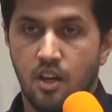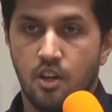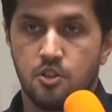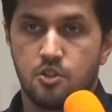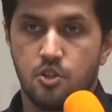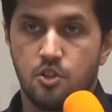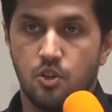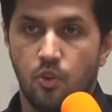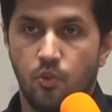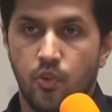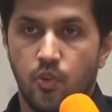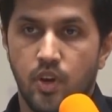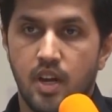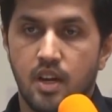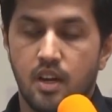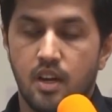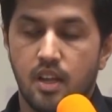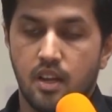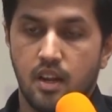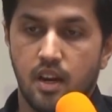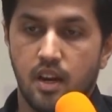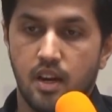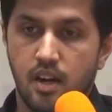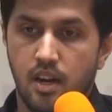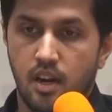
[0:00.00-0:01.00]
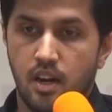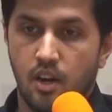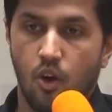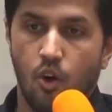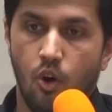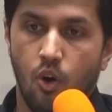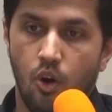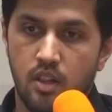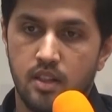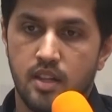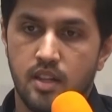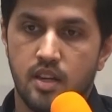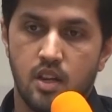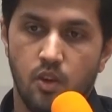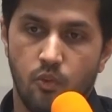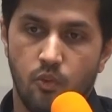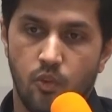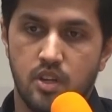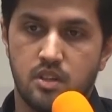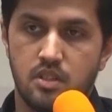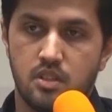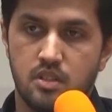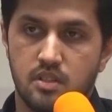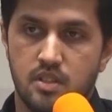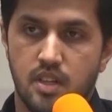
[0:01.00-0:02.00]
So we integrated all the
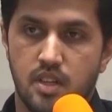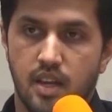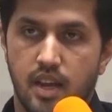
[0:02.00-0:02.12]
divisions,